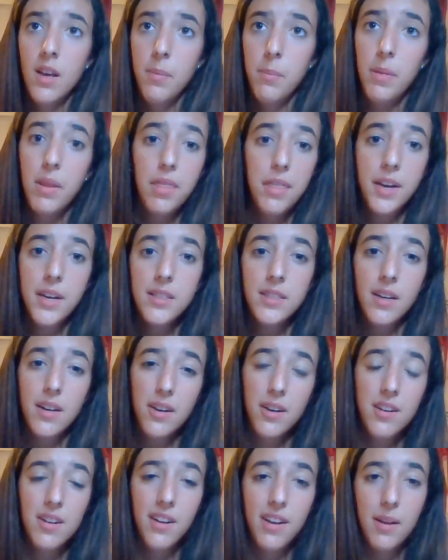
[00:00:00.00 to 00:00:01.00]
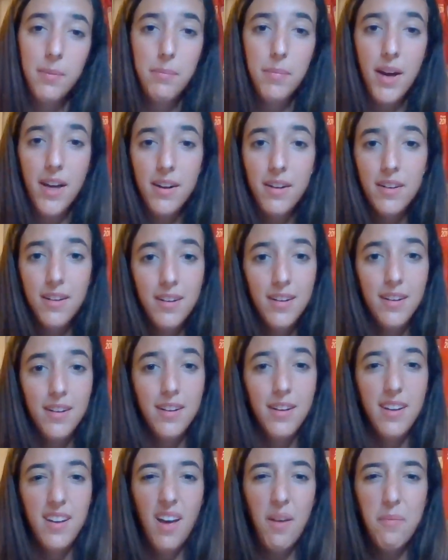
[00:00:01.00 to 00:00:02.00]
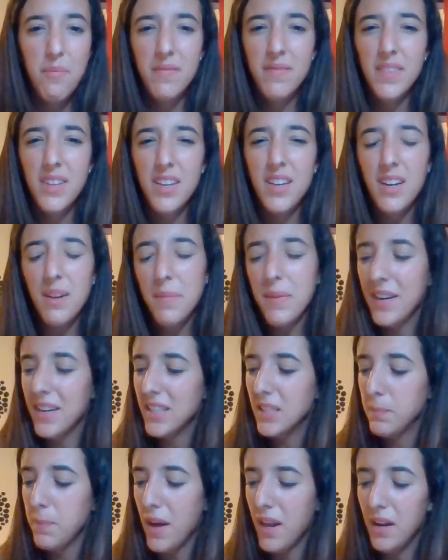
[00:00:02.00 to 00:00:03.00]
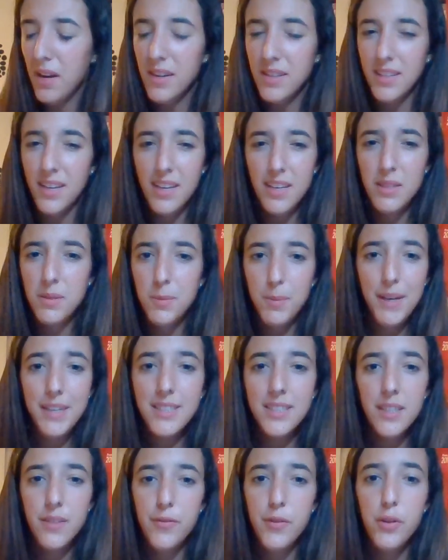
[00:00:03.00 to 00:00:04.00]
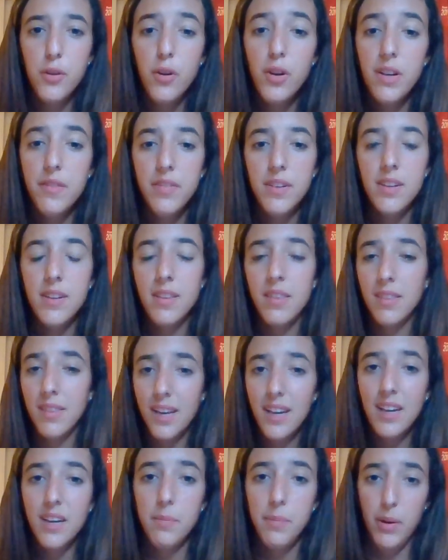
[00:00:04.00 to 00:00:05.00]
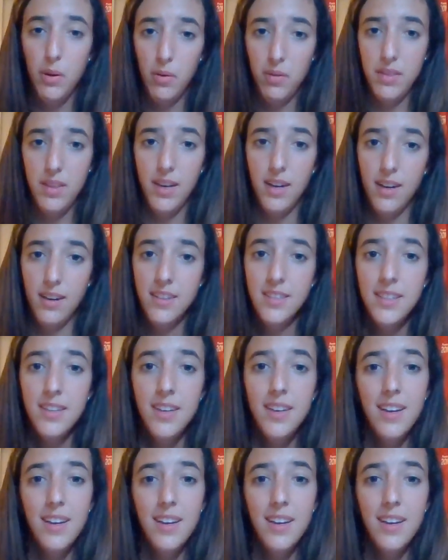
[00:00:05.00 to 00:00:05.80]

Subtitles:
But things are gonna get better. Yeah, I mean, it's best if you don't even think about that,